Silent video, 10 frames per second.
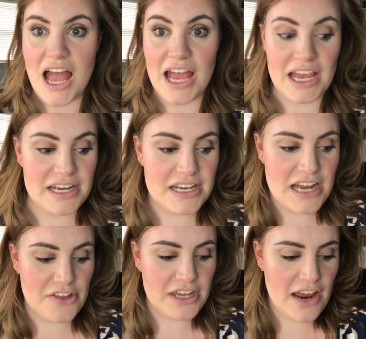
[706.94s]
And
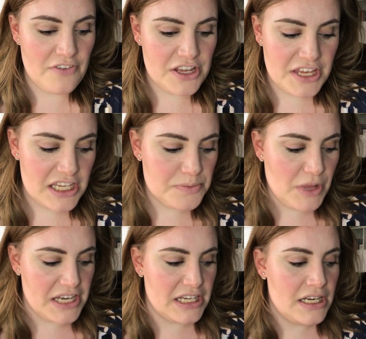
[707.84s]
now that everything is
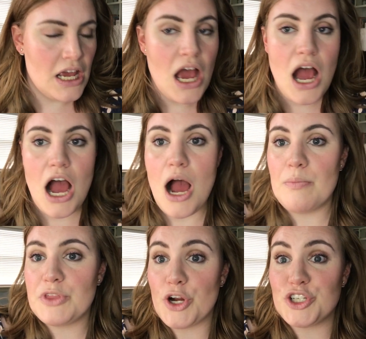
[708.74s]
blended,
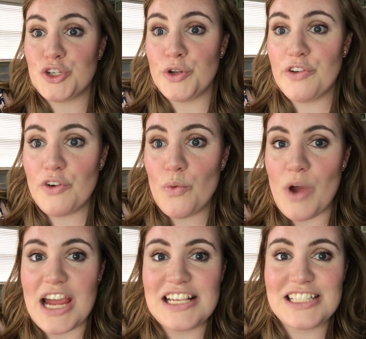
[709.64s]
there are two different
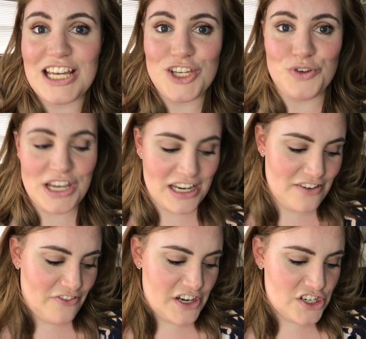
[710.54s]
ways that you
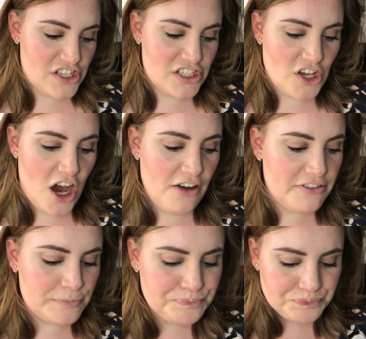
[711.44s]
can finish this
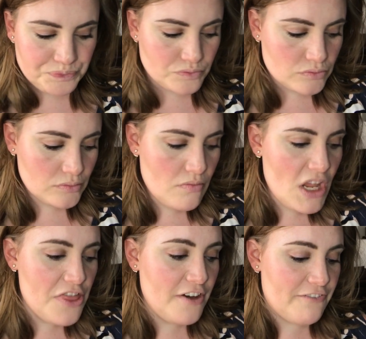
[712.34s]
off.
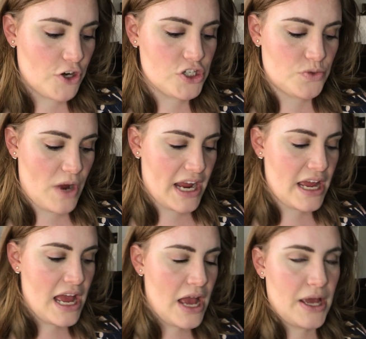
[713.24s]
The first
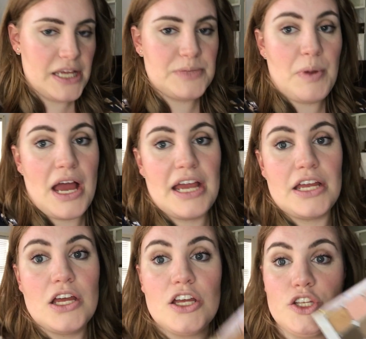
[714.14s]
way is
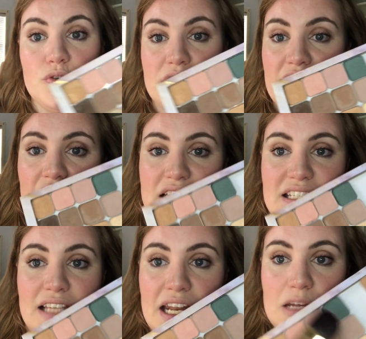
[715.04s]
by using a
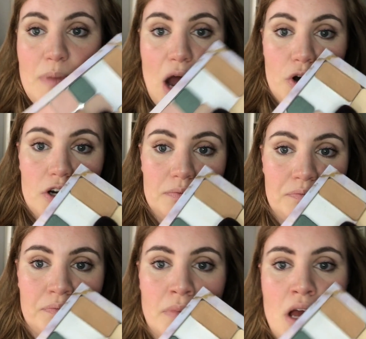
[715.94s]
setting powder,
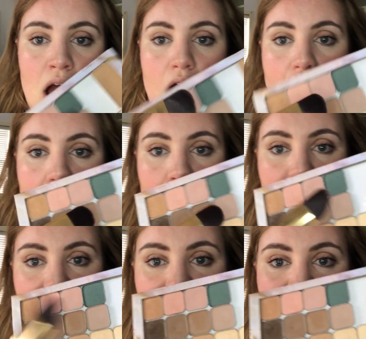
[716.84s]

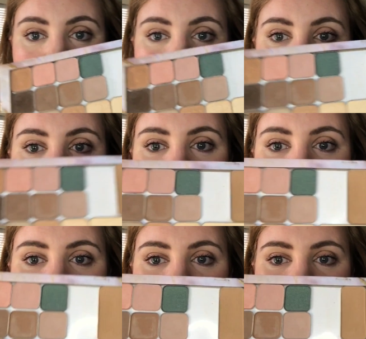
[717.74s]
and this one is
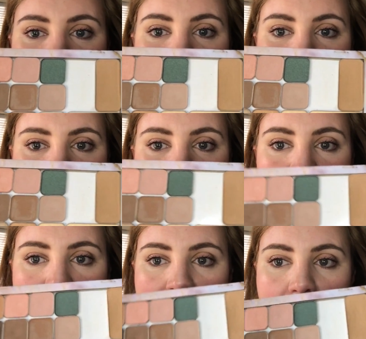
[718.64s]
called Vanilla Dust,
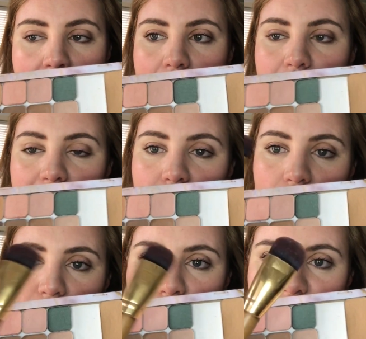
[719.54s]
and you
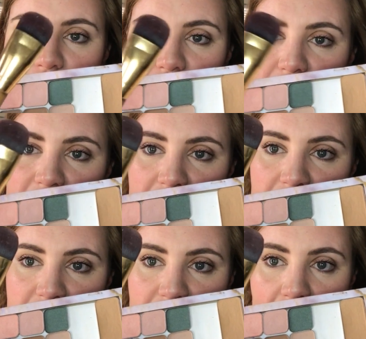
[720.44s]
use this
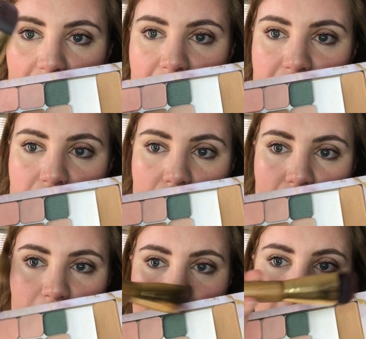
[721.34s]
side
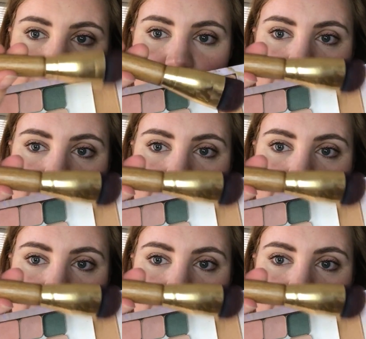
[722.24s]
of the